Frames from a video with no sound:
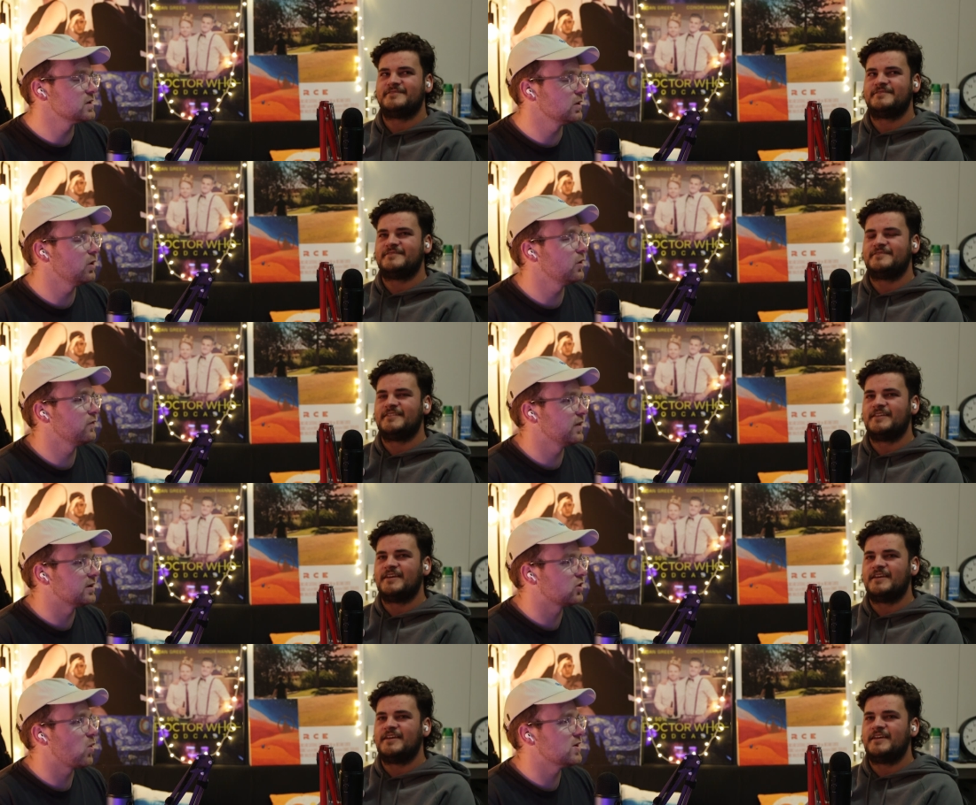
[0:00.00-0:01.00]
Speaker 1: There's a lot of
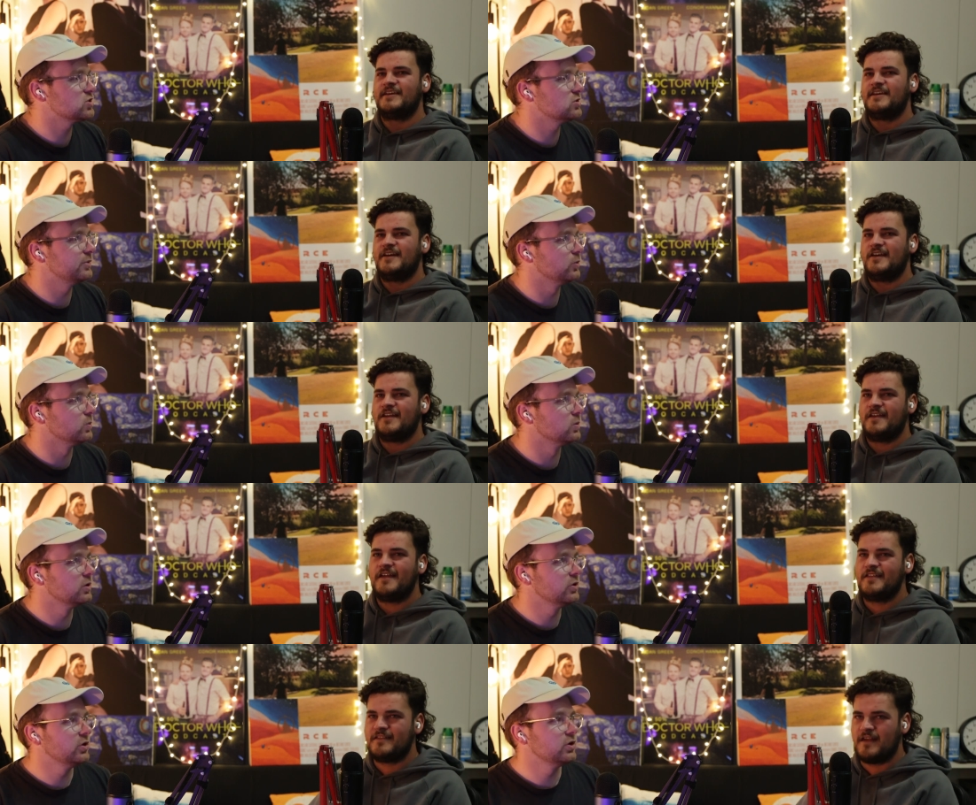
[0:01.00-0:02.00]
like questionable
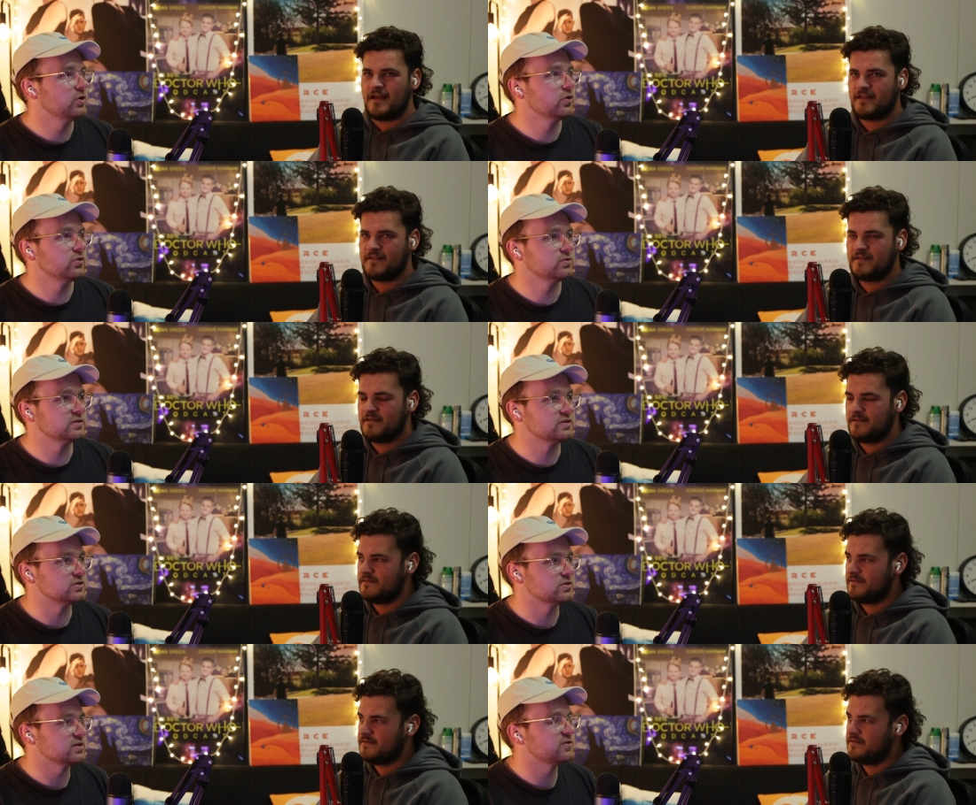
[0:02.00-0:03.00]
sex
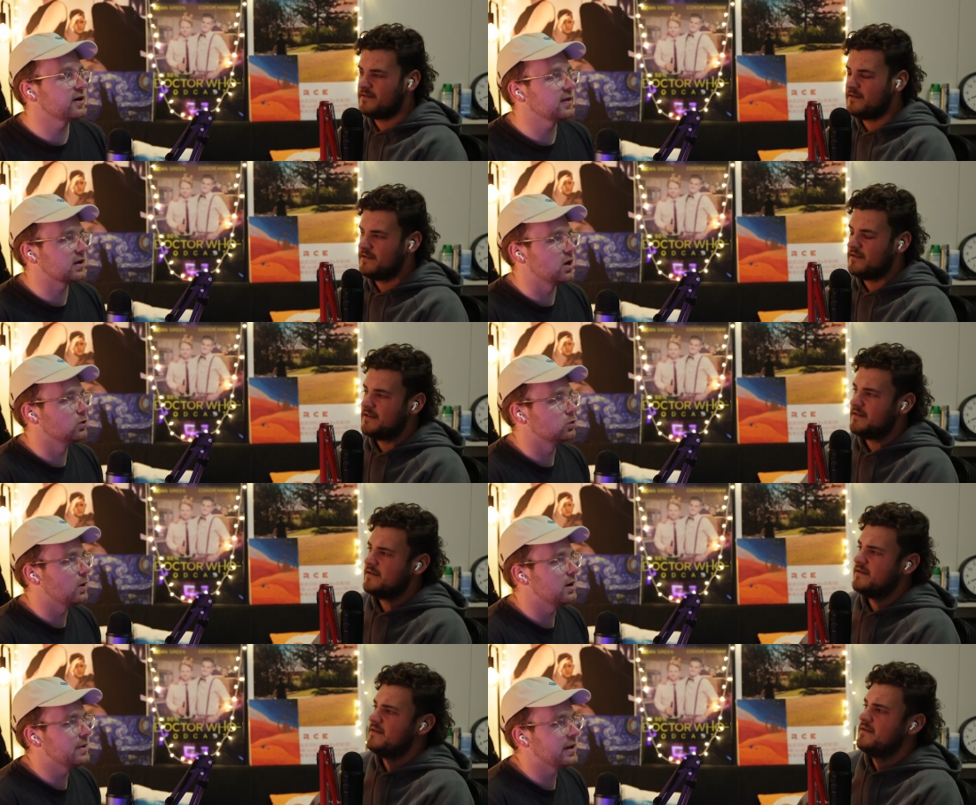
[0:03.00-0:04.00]
decisions. It's very like old
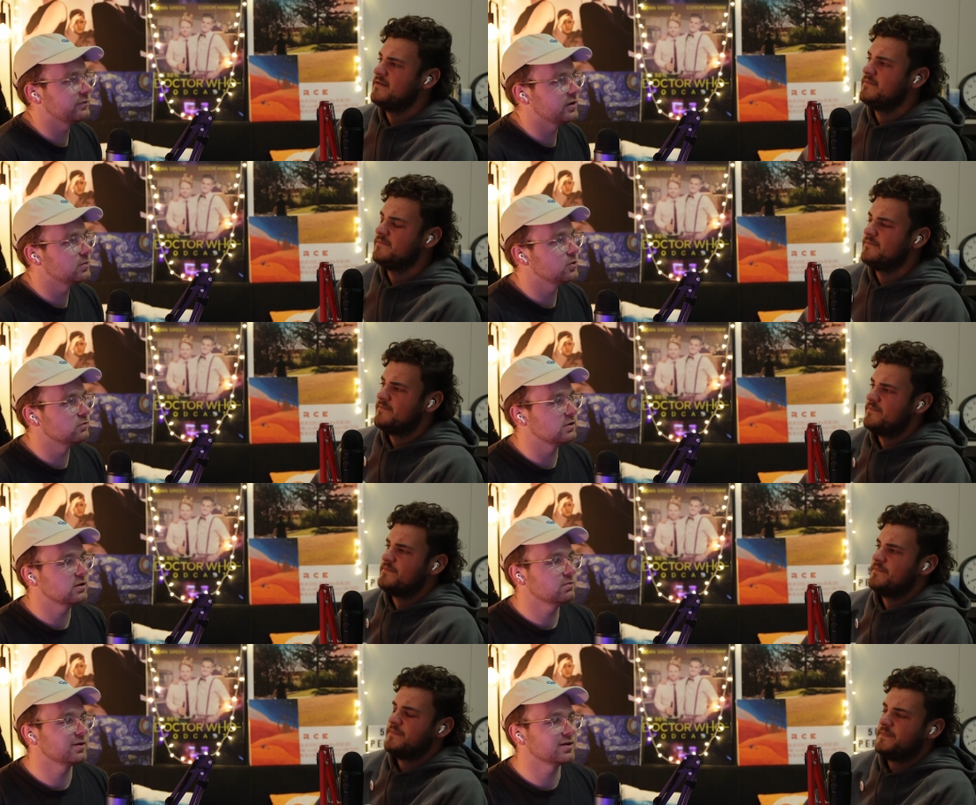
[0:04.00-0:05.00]
white man written
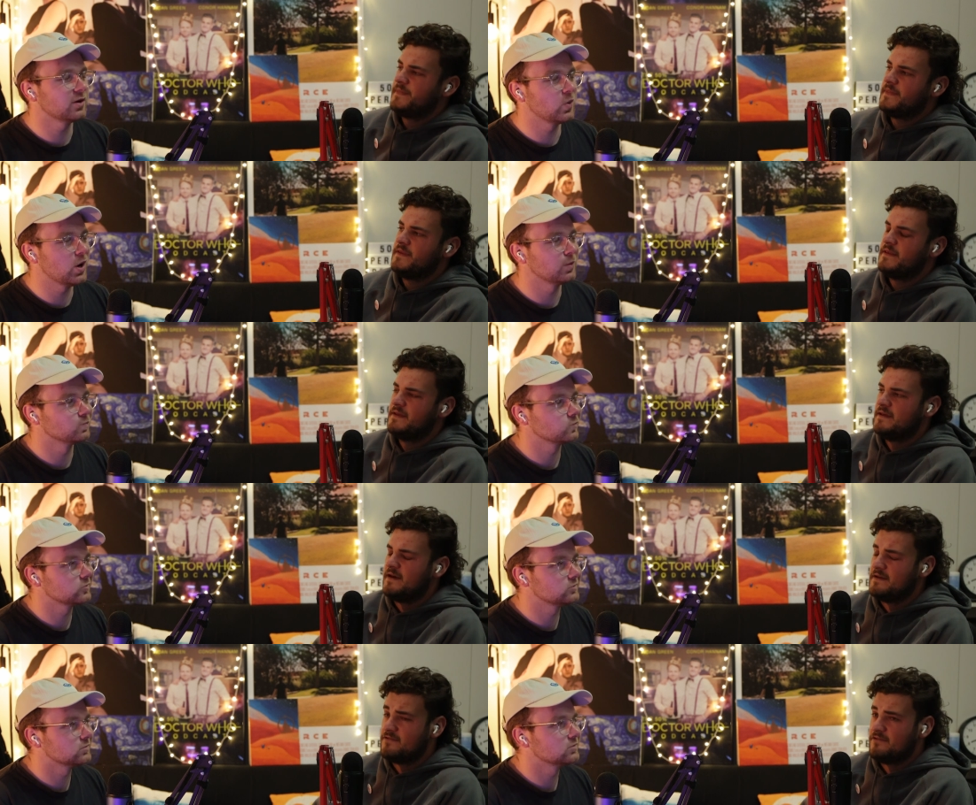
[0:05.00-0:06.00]
movie. But you know what?
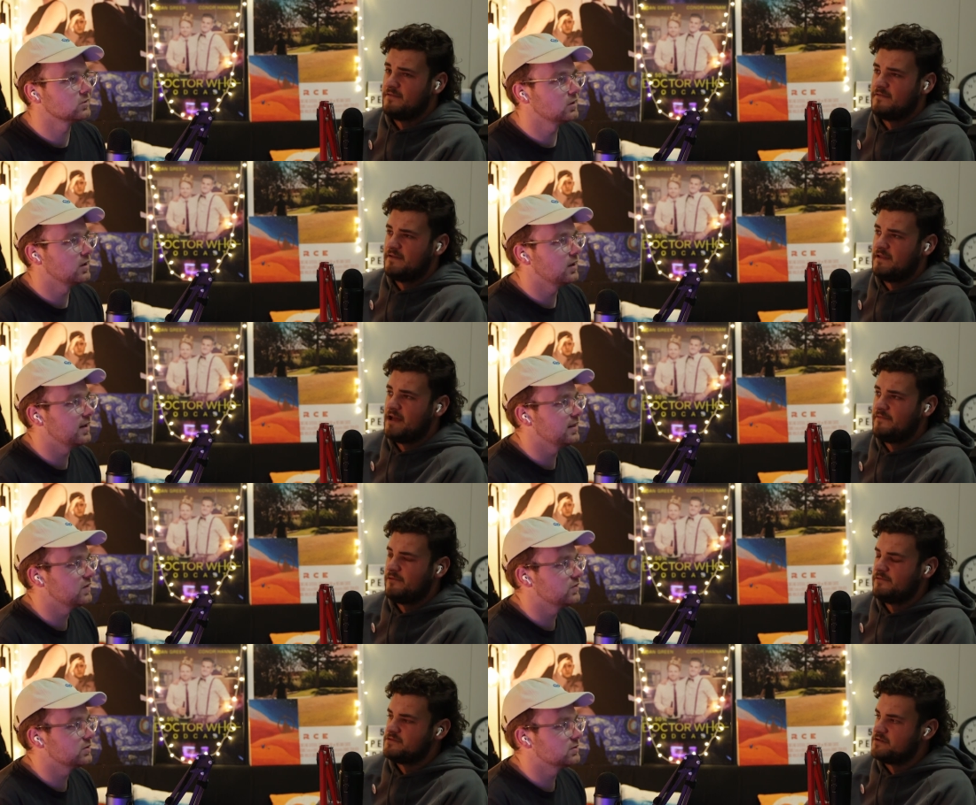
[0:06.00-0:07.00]
I saw it with a live I
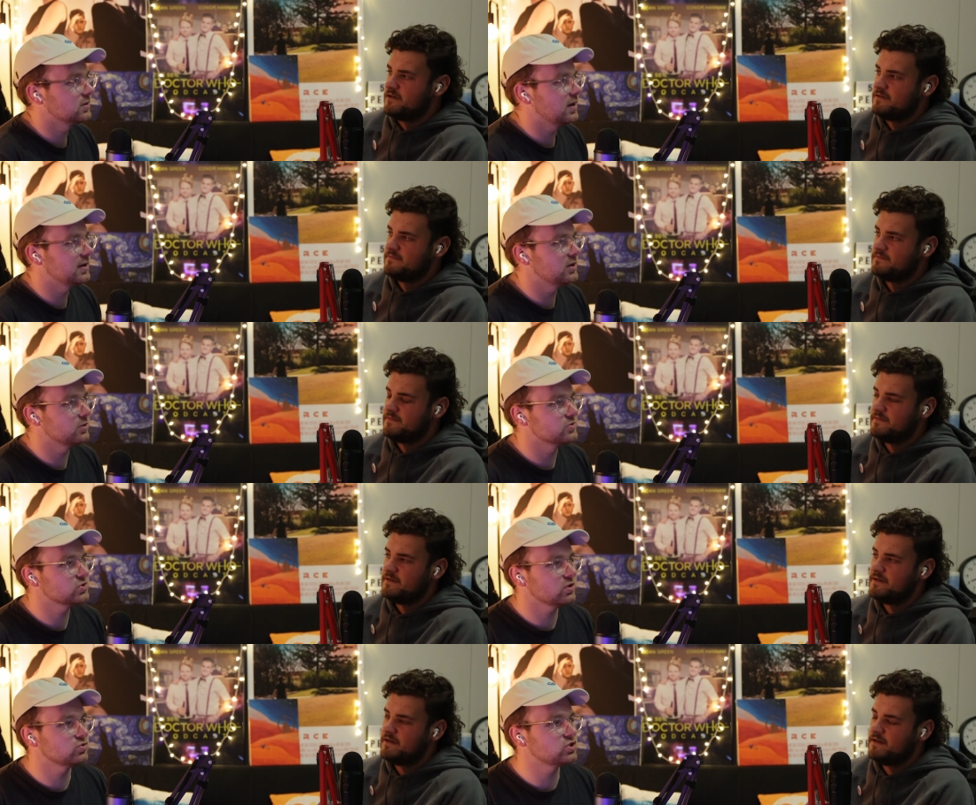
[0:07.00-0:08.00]
love orchestra. It. I know. I was
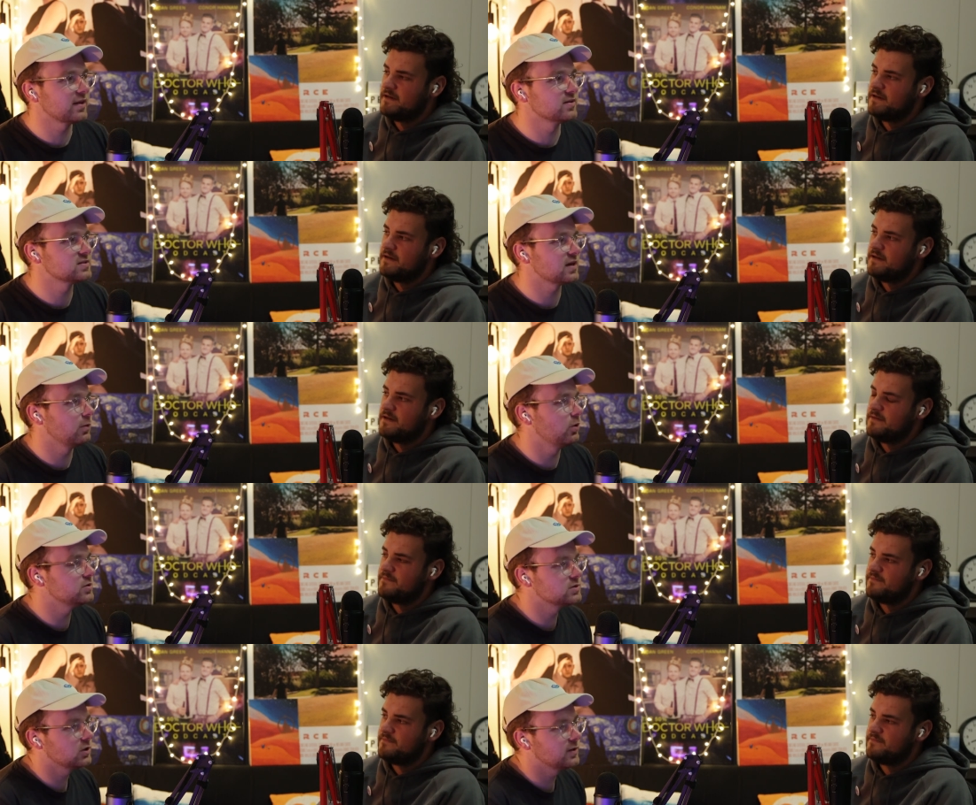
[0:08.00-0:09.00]
so jealous. I
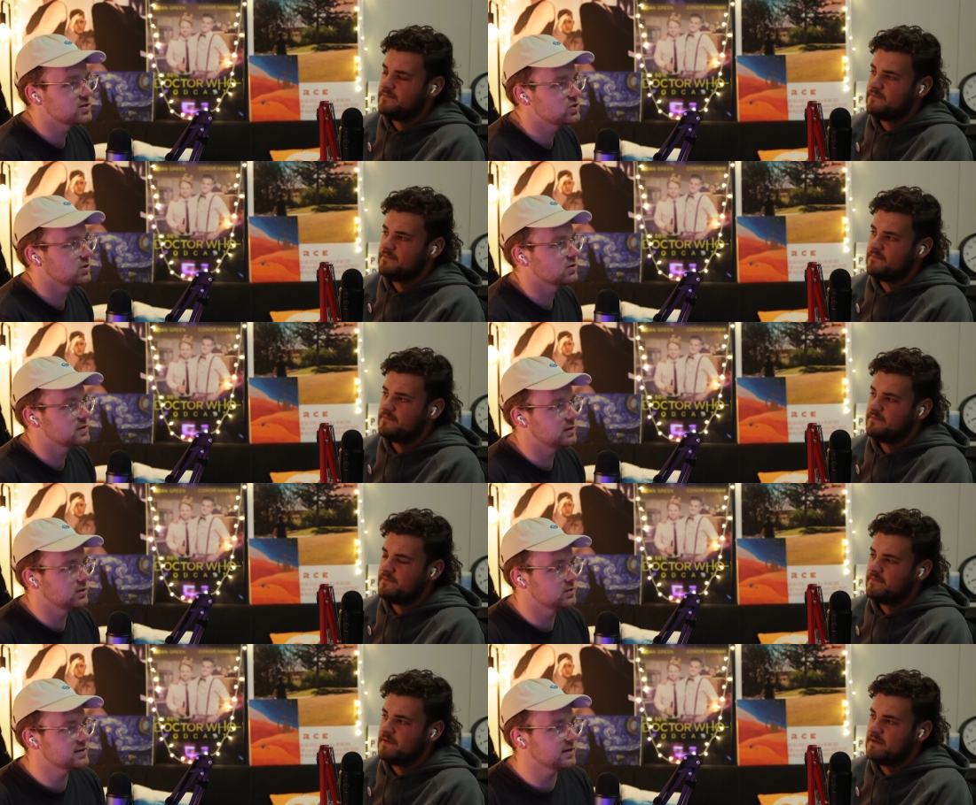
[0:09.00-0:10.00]
wanted to go last year because they
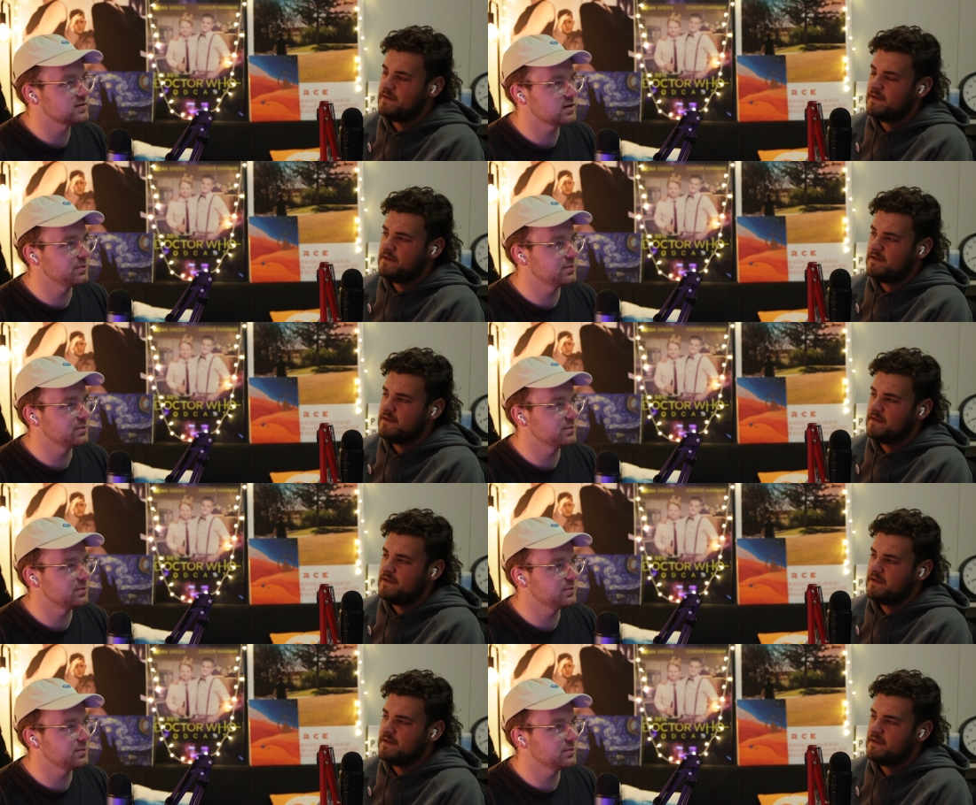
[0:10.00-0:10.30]
did it a second